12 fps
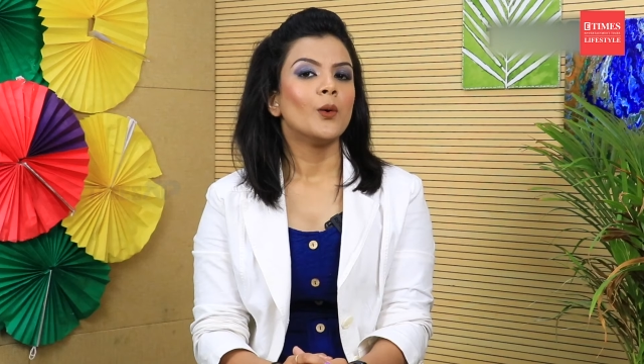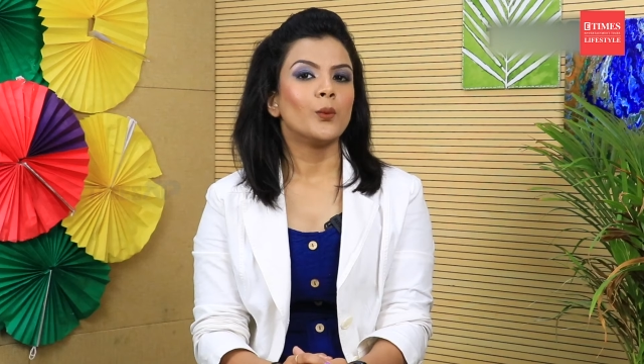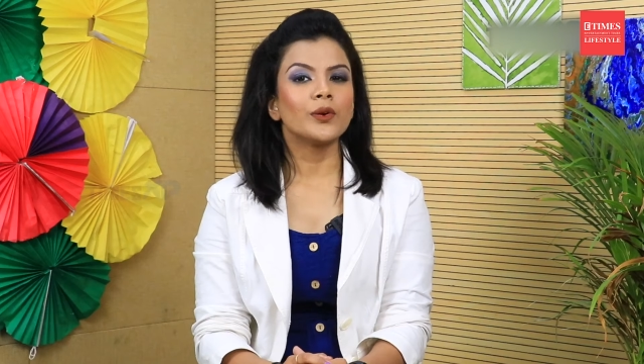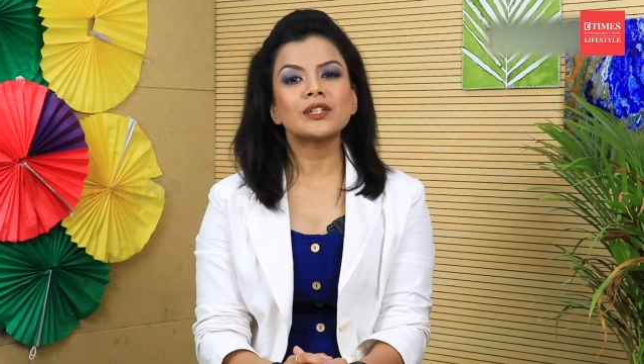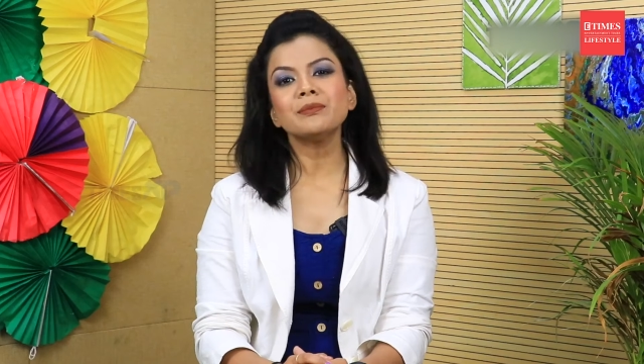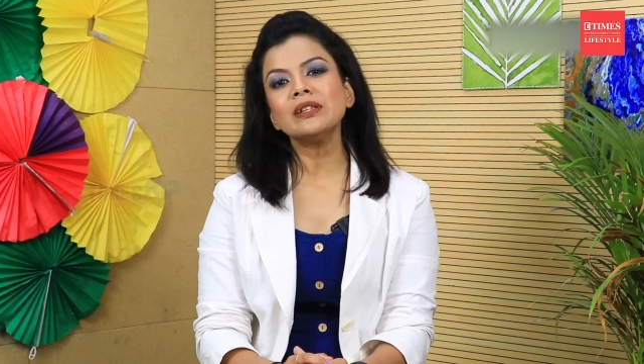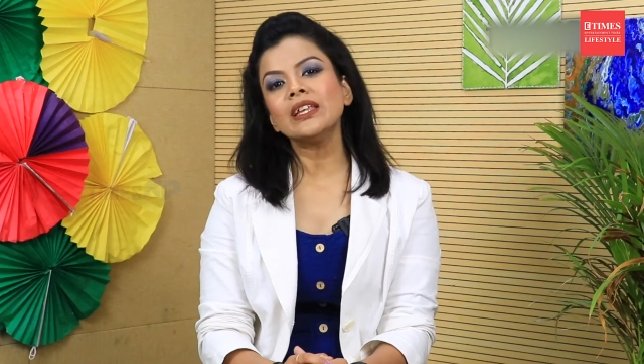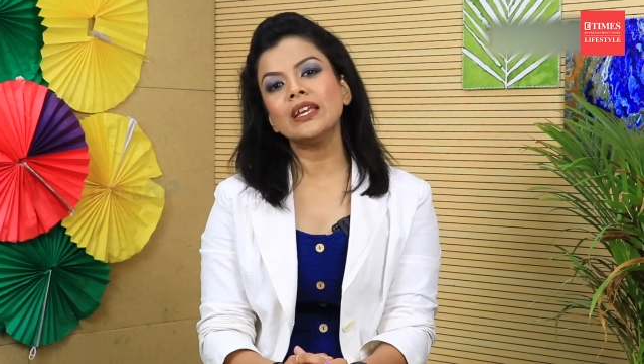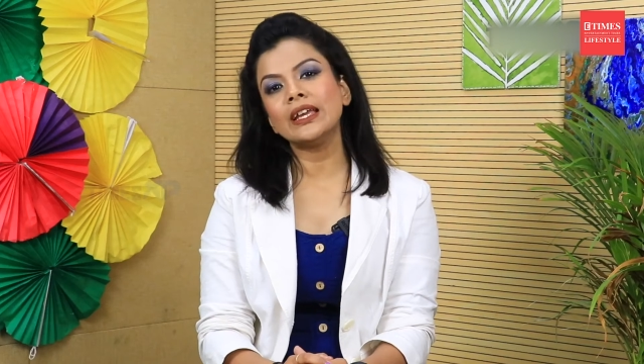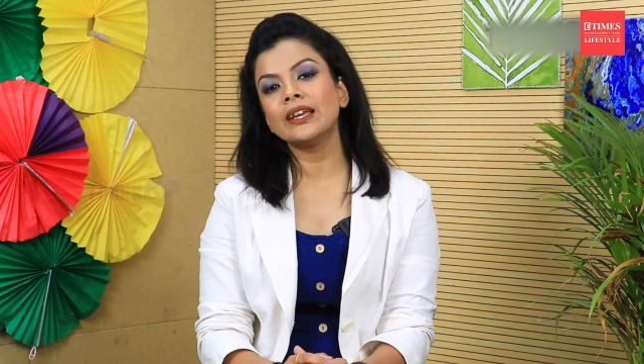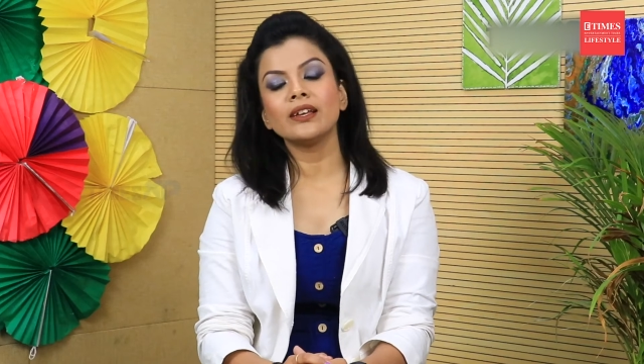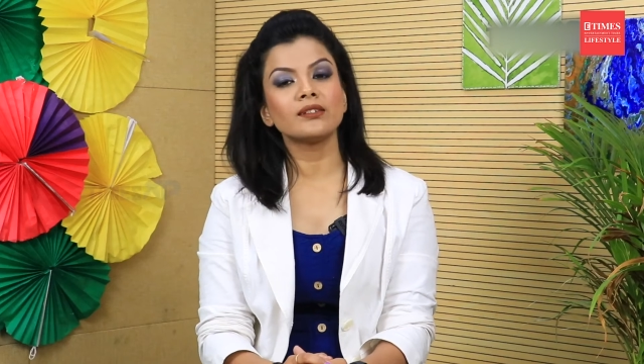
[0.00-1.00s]
Vitamin
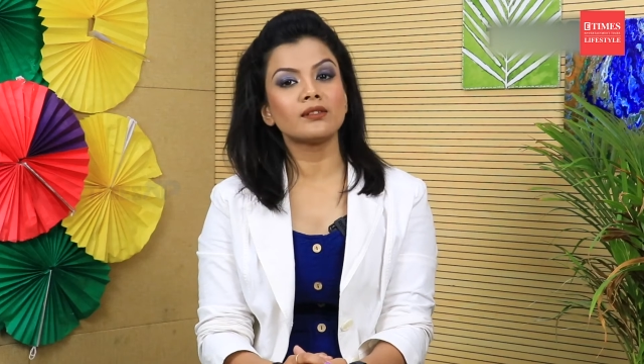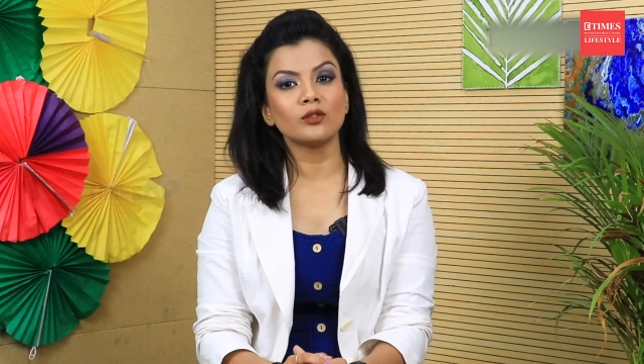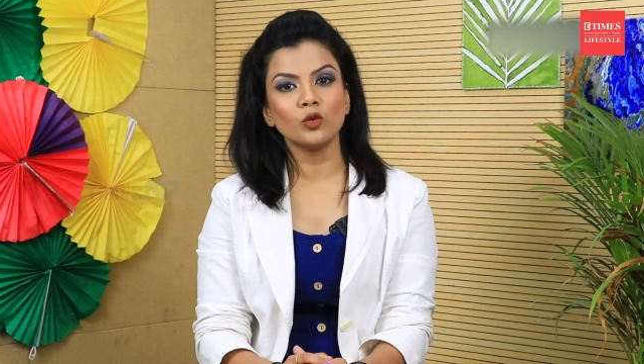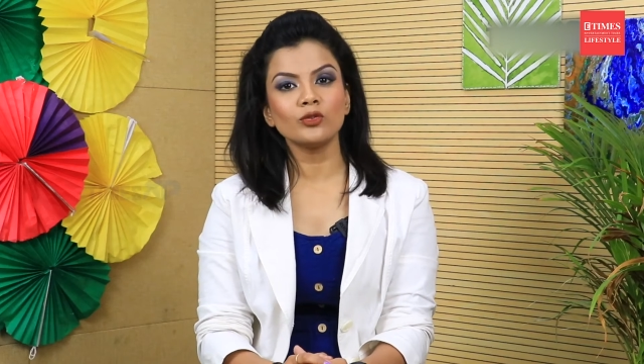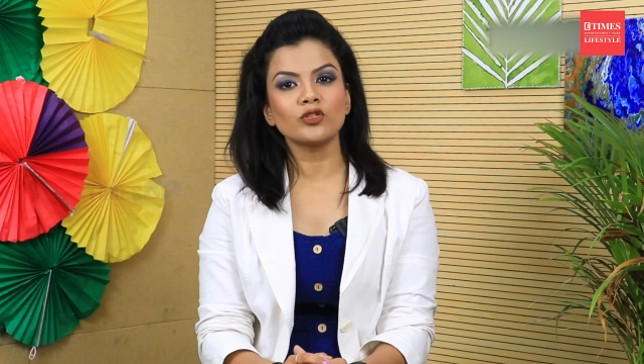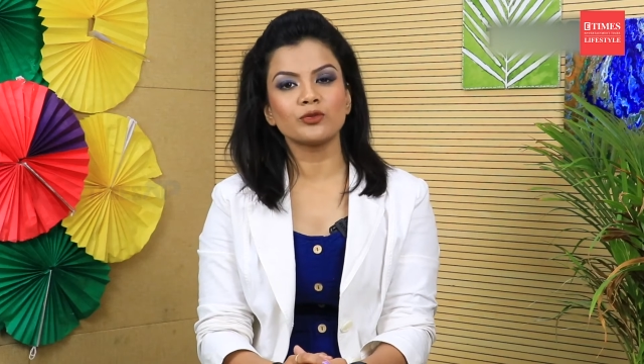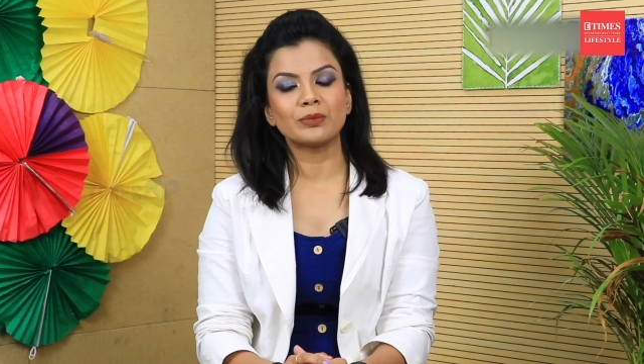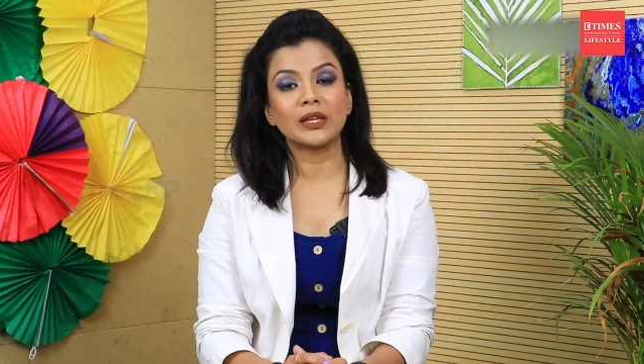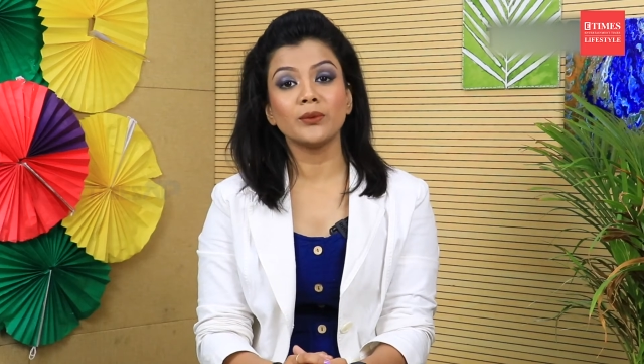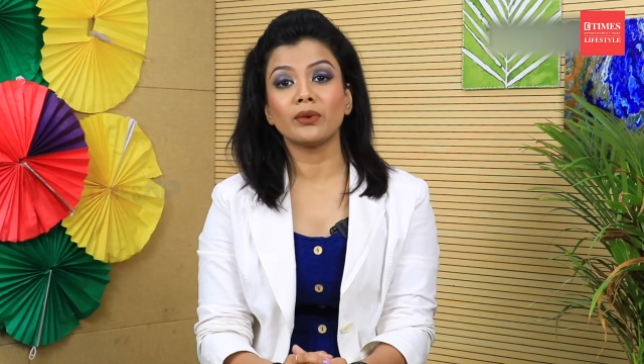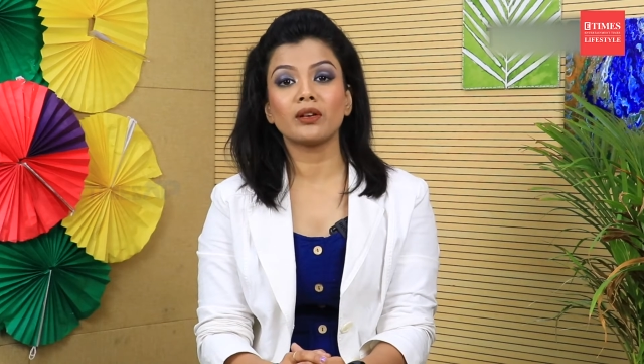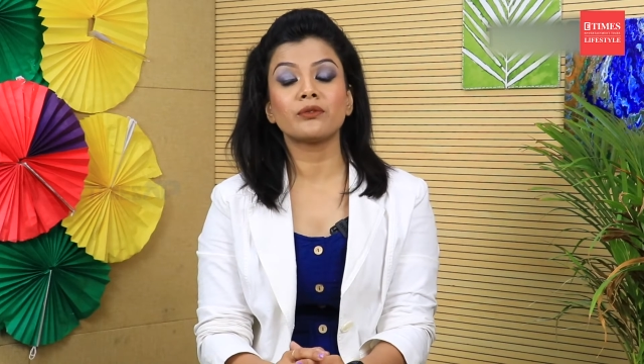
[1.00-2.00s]
E is known to be
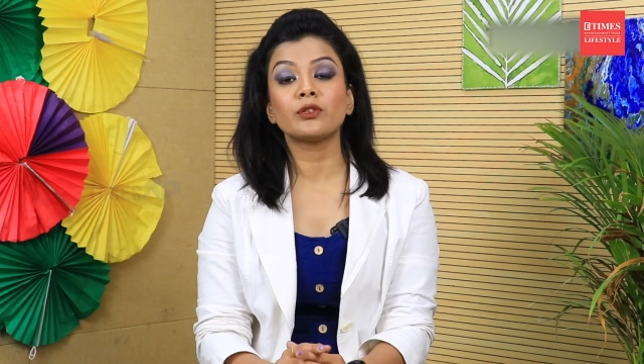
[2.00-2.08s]
one of